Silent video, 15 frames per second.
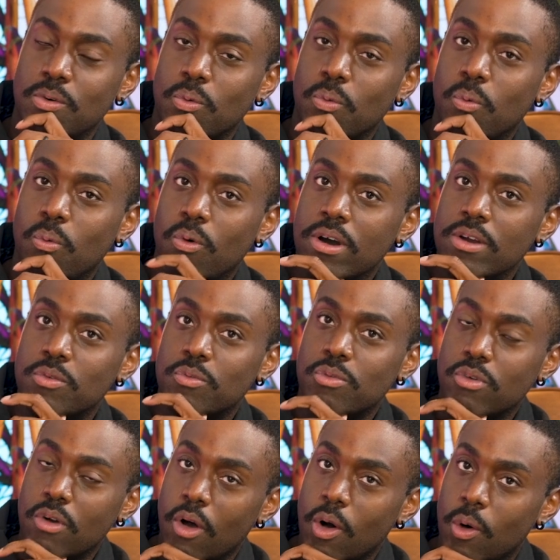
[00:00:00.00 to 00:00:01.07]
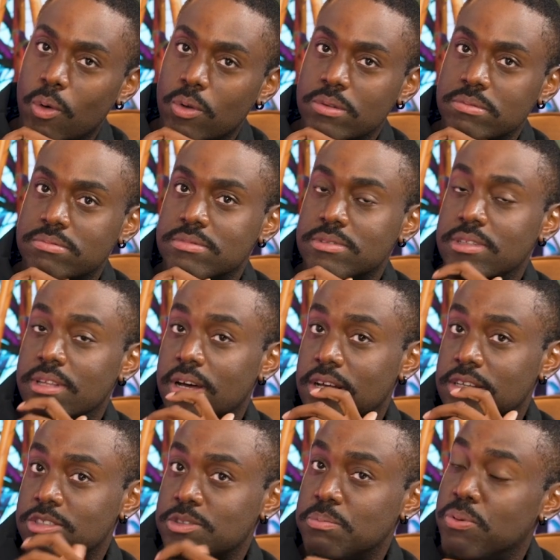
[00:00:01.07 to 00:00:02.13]
What role
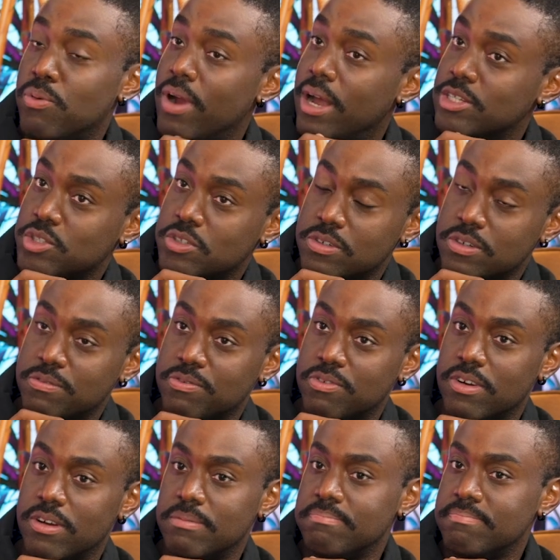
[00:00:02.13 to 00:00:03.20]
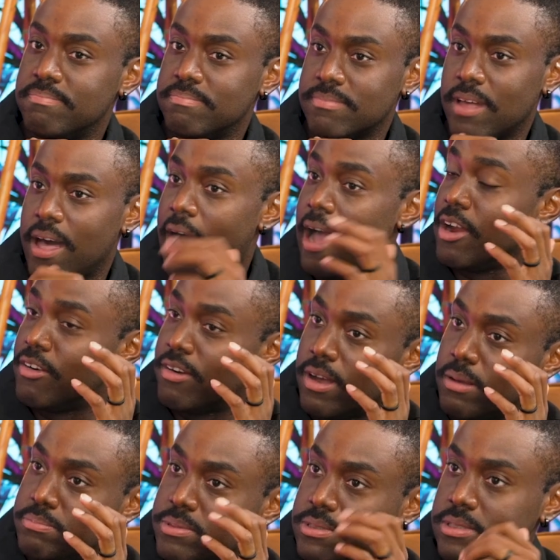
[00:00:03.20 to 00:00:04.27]
does pressure from
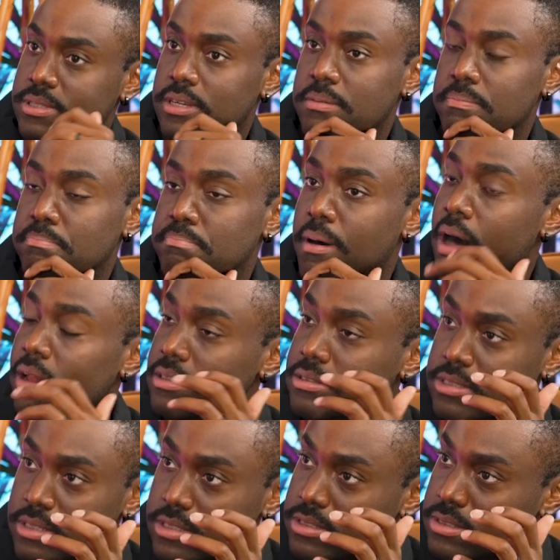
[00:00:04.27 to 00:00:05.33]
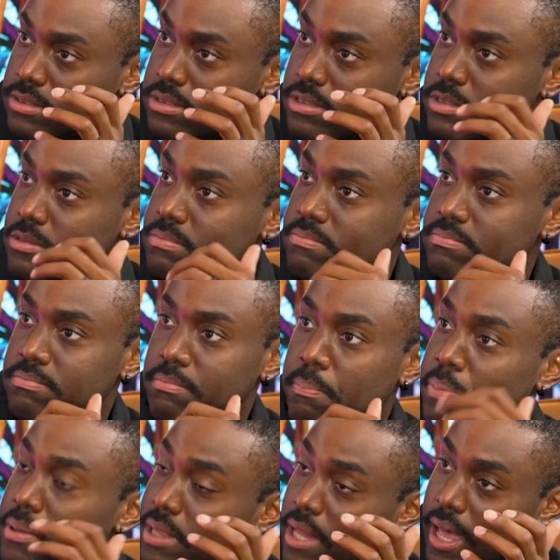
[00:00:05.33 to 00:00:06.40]
higher-ups and politicians
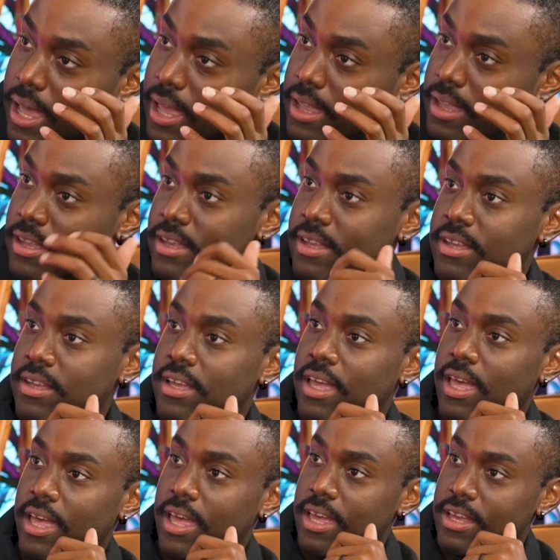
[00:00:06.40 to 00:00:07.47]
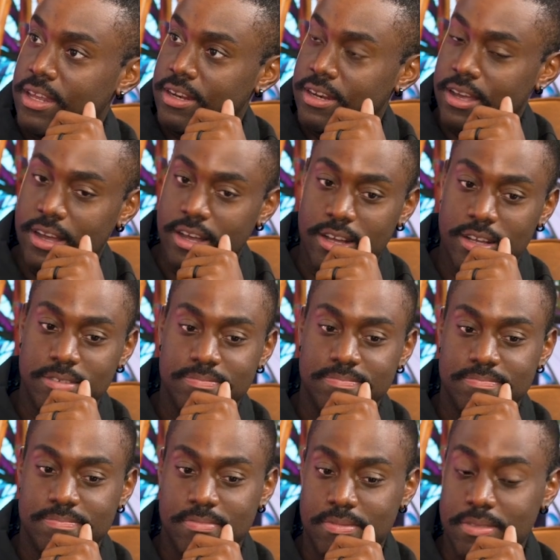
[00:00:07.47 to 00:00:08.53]
play in
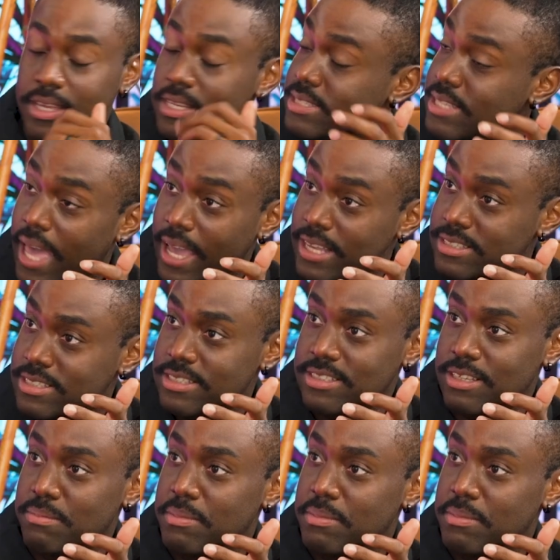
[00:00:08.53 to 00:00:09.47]
these cases?